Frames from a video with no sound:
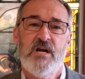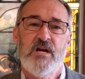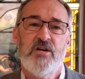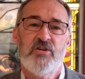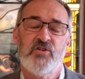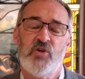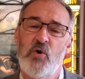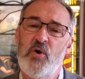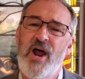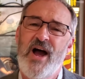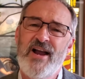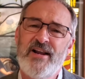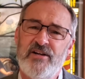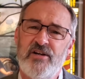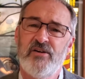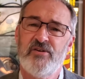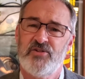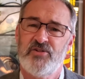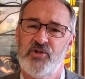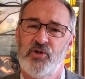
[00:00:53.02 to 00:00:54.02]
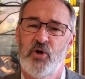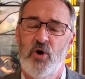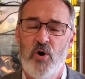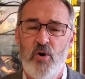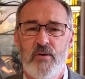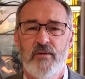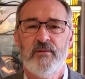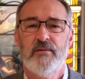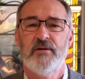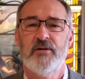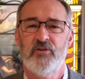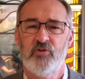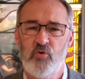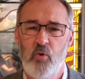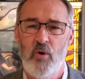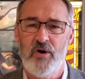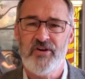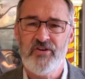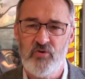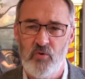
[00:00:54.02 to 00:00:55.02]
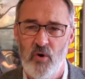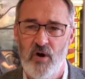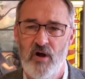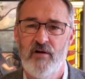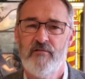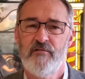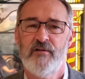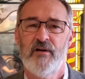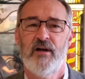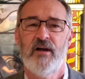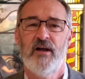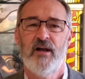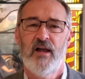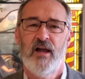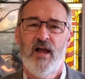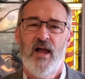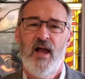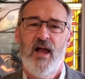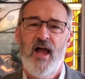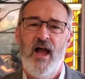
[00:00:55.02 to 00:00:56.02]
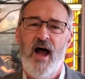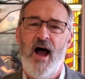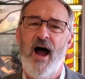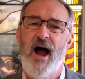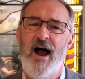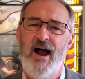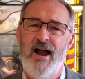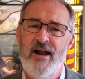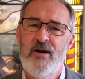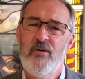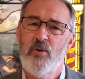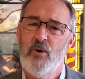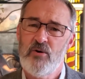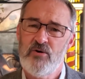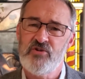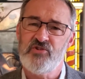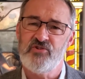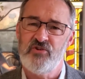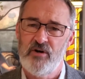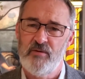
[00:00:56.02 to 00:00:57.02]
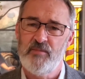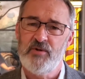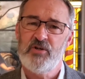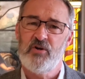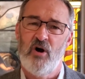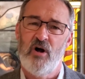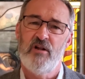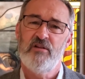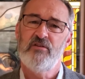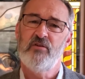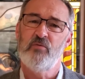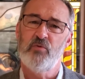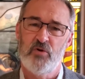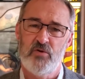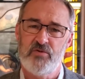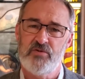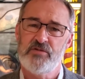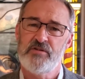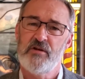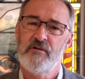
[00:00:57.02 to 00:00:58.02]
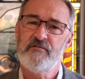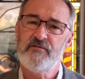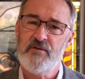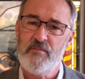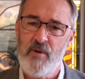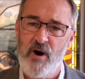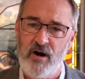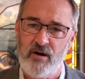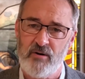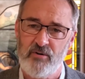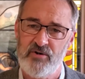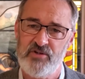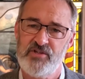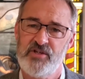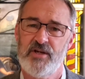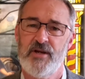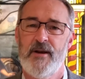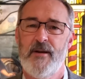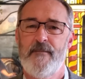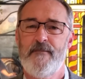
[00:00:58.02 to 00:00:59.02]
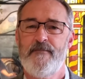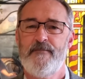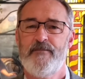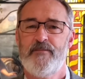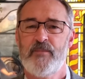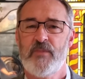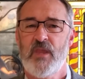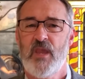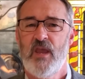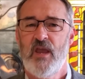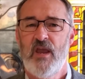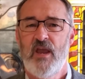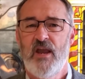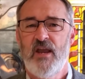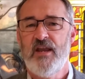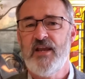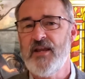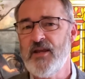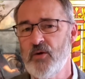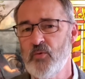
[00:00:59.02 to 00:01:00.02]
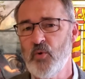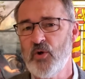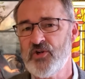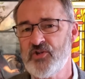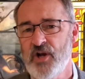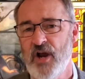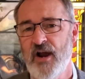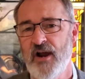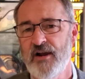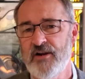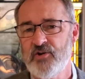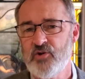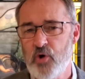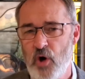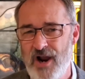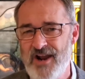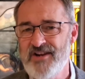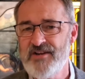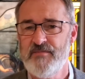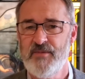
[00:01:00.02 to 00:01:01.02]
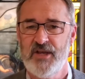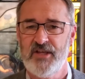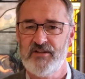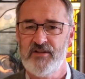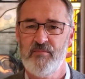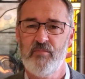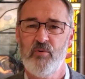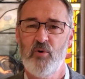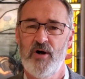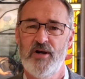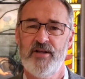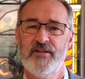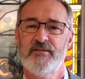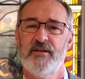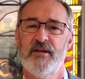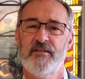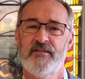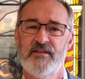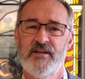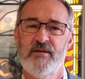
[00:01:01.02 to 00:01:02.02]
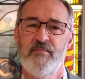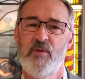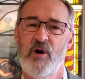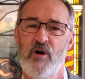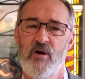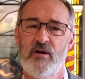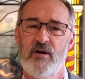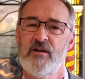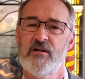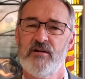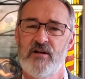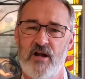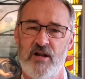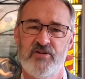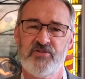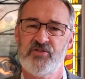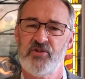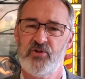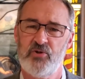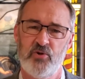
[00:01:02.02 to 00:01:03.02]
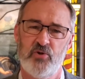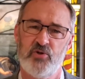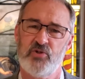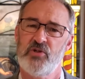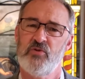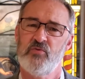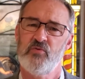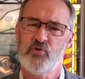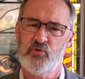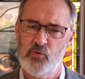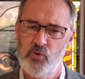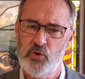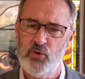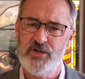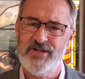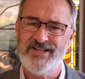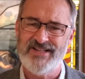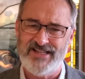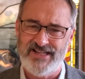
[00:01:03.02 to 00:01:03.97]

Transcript: So, nine years ago, in 2012, I wrote a sermon called The Roots of Democracy, in which I tried to make the point that the American Constitution was rooted